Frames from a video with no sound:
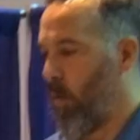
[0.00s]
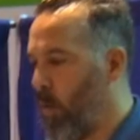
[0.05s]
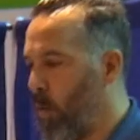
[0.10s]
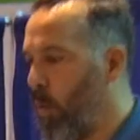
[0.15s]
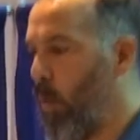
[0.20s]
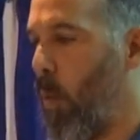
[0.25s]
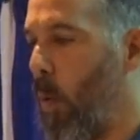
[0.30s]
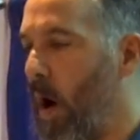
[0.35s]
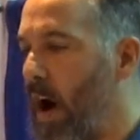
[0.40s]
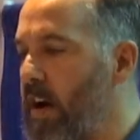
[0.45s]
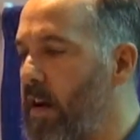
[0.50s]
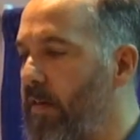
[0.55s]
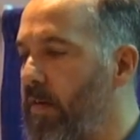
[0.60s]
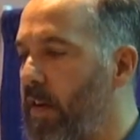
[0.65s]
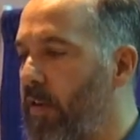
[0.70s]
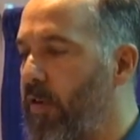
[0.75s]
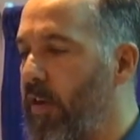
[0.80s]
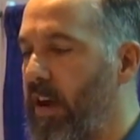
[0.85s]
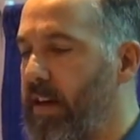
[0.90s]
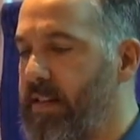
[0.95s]
One of
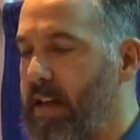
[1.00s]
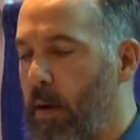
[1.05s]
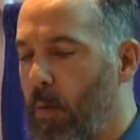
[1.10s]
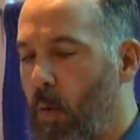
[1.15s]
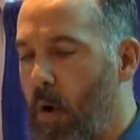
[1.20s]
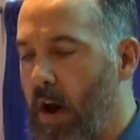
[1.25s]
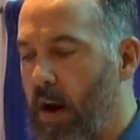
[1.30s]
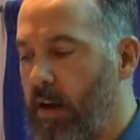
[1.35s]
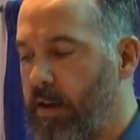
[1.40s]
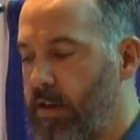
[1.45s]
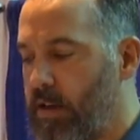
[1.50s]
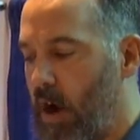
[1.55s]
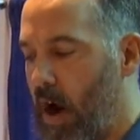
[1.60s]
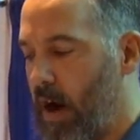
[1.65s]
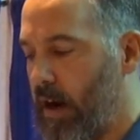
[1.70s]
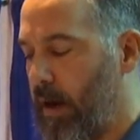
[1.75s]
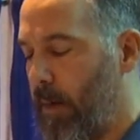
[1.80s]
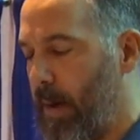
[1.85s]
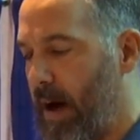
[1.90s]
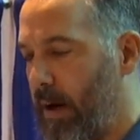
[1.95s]
the things I want to
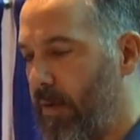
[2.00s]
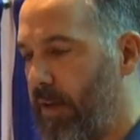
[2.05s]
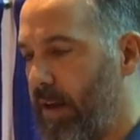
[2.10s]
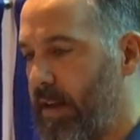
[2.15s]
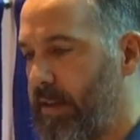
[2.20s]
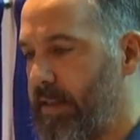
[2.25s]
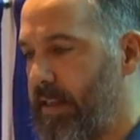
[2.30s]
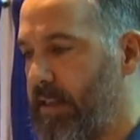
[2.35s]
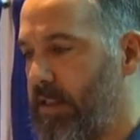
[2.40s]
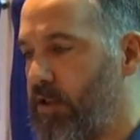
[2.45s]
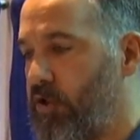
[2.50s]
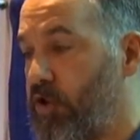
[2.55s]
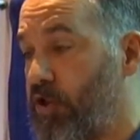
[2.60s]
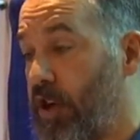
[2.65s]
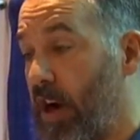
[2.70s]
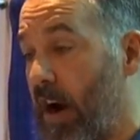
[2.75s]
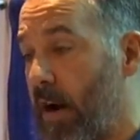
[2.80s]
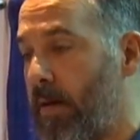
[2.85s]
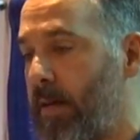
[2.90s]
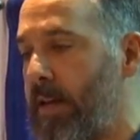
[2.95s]
talk about this is
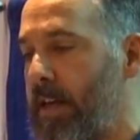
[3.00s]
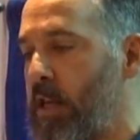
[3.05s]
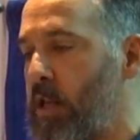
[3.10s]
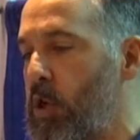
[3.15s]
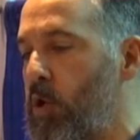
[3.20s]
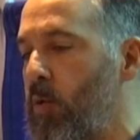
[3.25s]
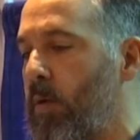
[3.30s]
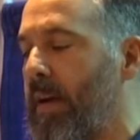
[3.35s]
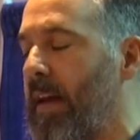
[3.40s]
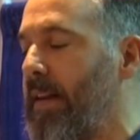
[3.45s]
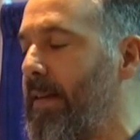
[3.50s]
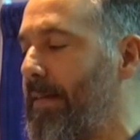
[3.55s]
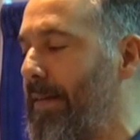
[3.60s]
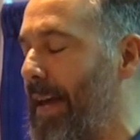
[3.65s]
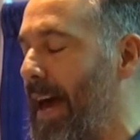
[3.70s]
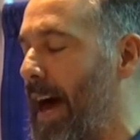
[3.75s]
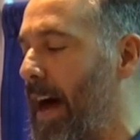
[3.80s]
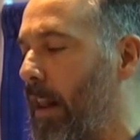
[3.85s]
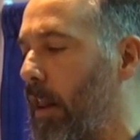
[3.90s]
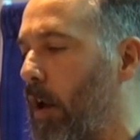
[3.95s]
generally you can
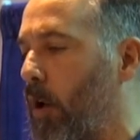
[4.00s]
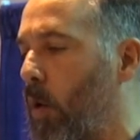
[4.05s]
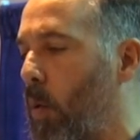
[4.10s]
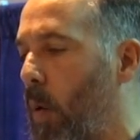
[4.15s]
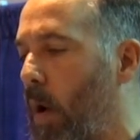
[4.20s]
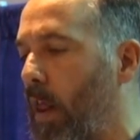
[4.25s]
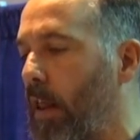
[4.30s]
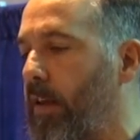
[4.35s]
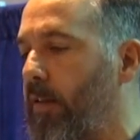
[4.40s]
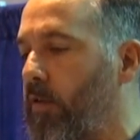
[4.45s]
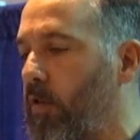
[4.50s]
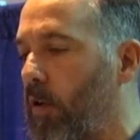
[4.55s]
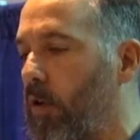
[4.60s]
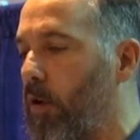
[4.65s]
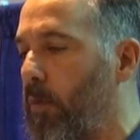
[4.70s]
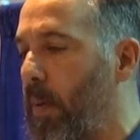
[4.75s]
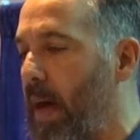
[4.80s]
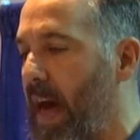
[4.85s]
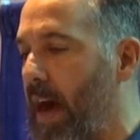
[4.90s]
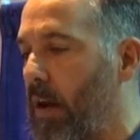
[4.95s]
tell a quality
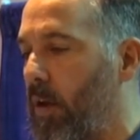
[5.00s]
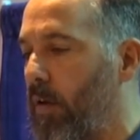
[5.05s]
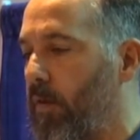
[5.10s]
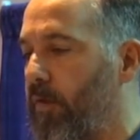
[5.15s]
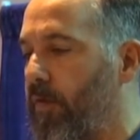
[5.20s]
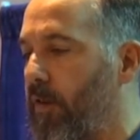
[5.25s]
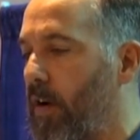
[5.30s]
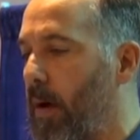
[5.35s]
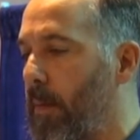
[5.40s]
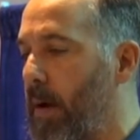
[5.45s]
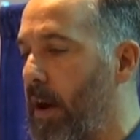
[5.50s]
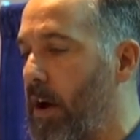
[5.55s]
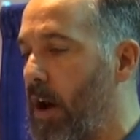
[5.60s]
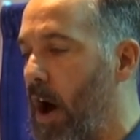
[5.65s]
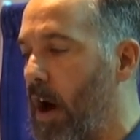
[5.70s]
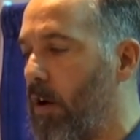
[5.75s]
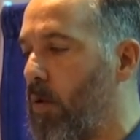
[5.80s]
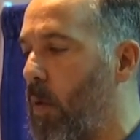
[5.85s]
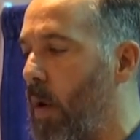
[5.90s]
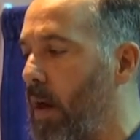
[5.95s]
solar panel from a
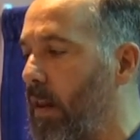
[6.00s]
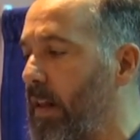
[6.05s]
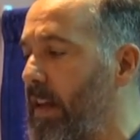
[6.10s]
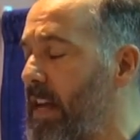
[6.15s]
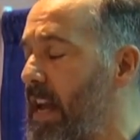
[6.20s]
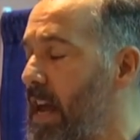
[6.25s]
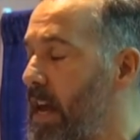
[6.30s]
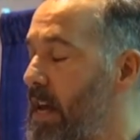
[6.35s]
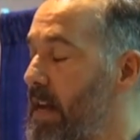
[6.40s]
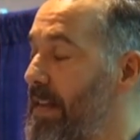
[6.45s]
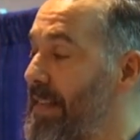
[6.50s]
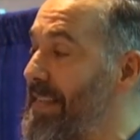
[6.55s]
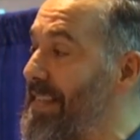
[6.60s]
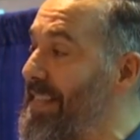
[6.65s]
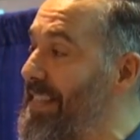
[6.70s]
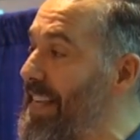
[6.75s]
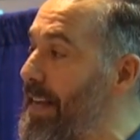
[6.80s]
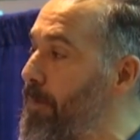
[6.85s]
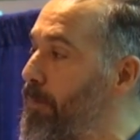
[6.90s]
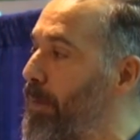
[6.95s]
non-quality
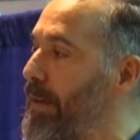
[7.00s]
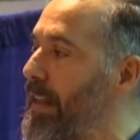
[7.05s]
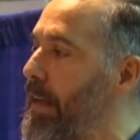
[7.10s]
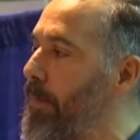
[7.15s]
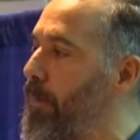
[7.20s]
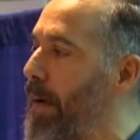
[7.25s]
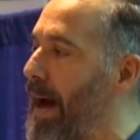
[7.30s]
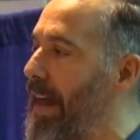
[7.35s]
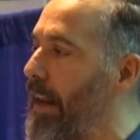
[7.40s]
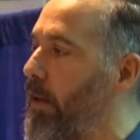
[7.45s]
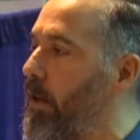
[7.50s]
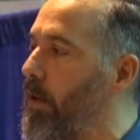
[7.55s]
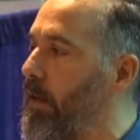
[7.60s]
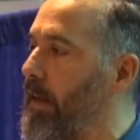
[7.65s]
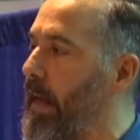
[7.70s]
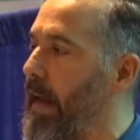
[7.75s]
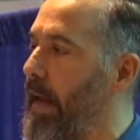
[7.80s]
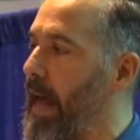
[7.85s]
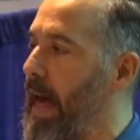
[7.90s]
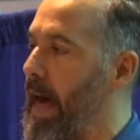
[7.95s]
simply by
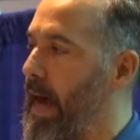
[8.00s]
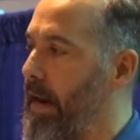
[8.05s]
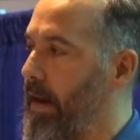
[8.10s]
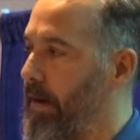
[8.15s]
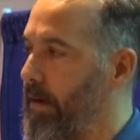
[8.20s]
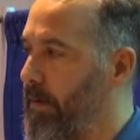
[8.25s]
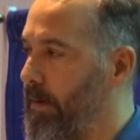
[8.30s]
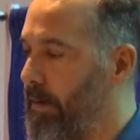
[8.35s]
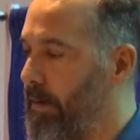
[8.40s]
looking at it.